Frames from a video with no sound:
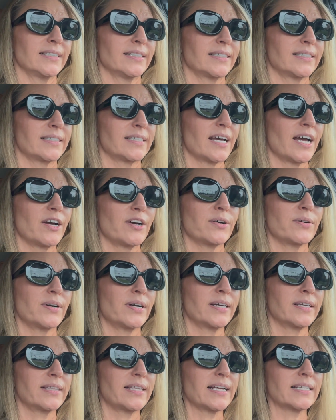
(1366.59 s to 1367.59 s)
so
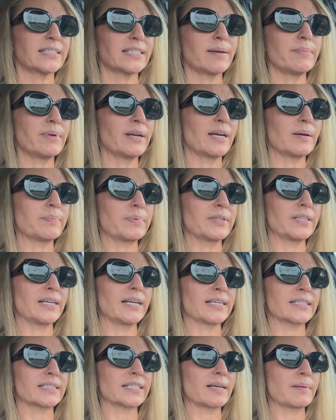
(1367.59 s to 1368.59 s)
that's coming up in the
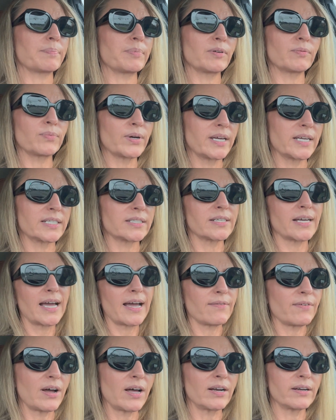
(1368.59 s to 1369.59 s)
next couple of weeks. I
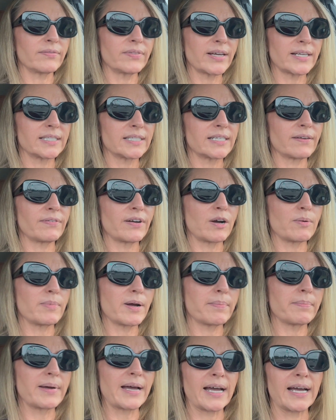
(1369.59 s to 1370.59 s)
have all of that stuff on
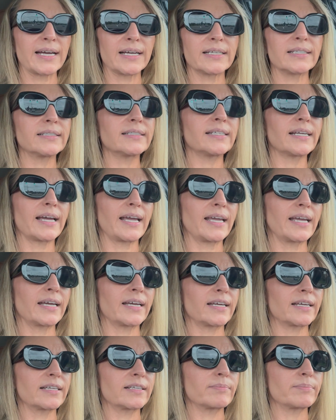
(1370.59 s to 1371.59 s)
my mind,
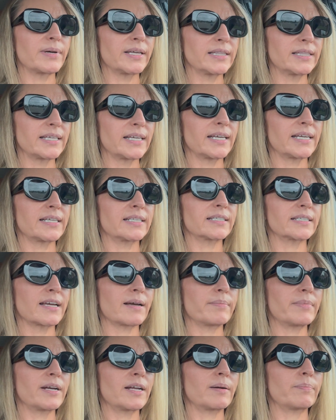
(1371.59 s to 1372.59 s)
and month end
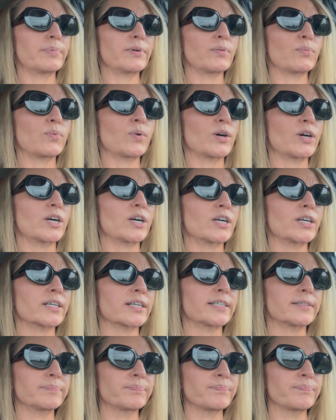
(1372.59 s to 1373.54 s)
coming up at work